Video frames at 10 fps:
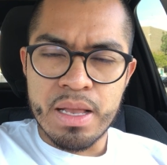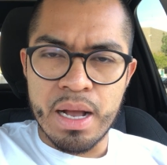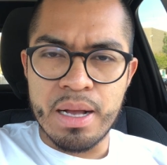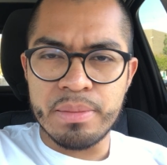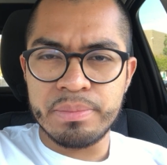
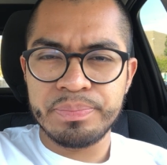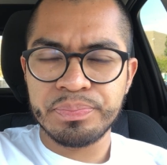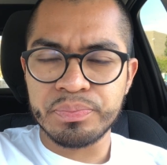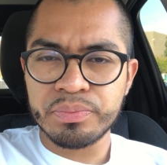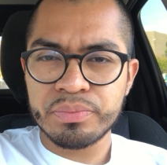
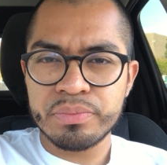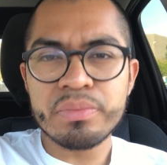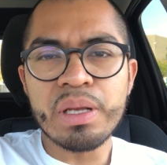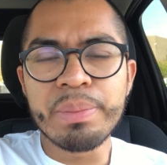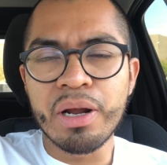
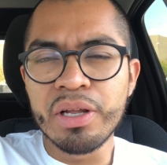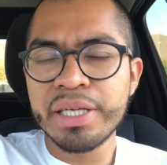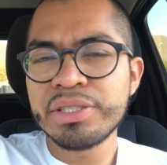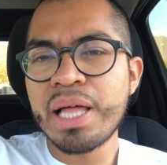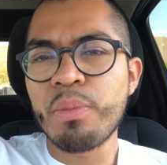But I'll look
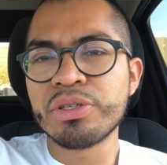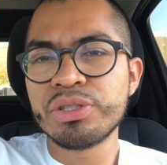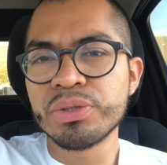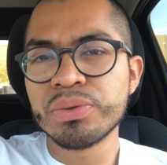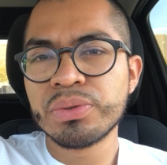into that one
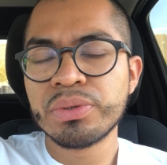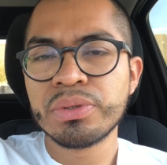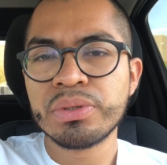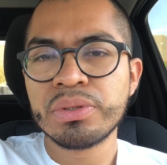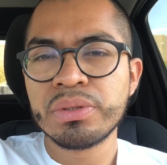too.
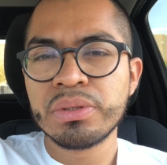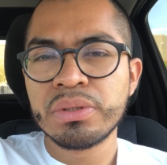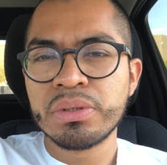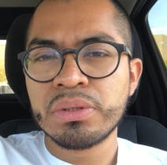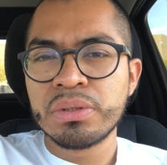
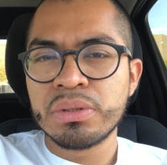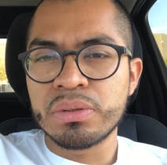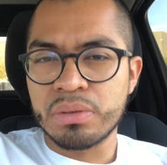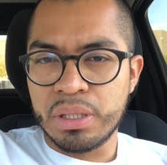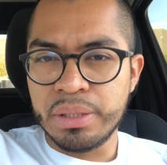
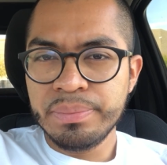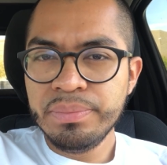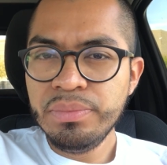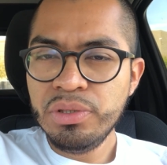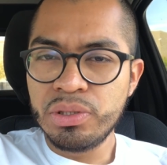Okay,
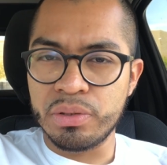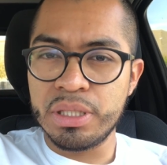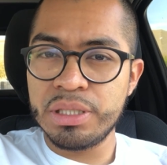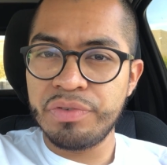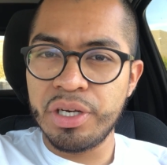so
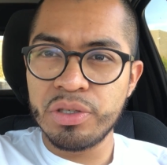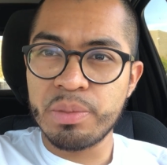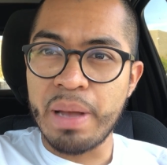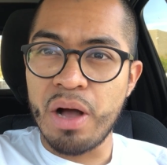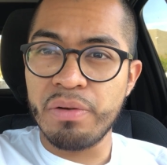this video is
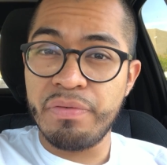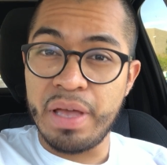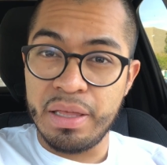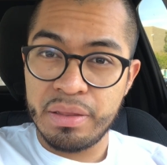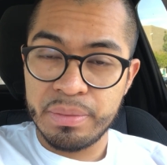about
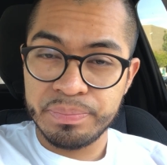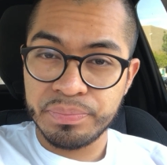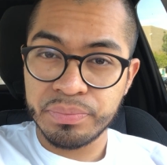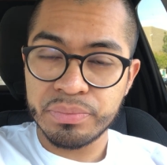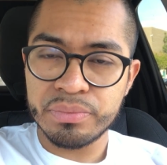faith.
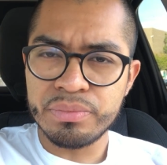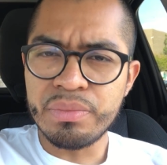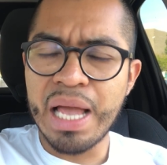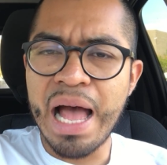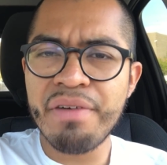
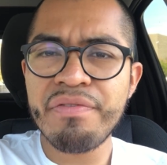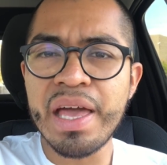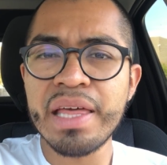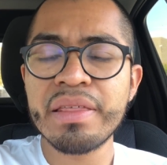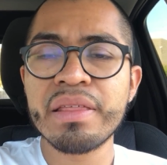Have
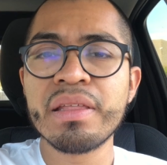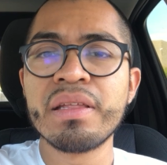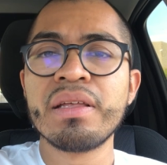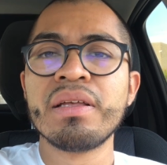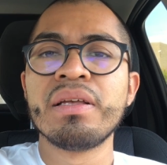faith
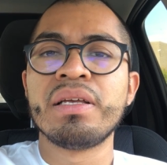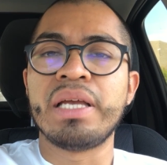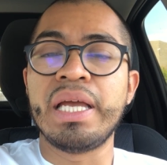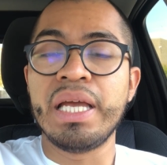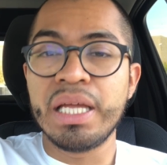
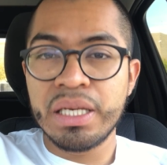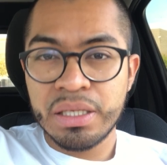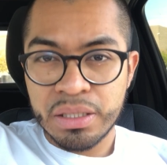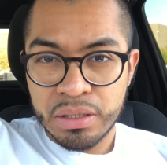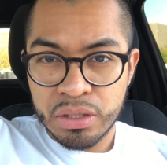in
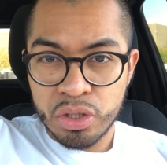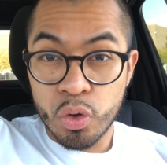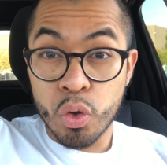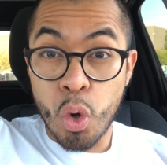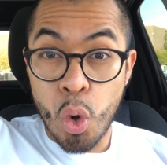
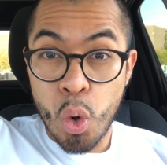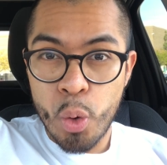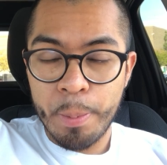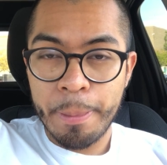your goal.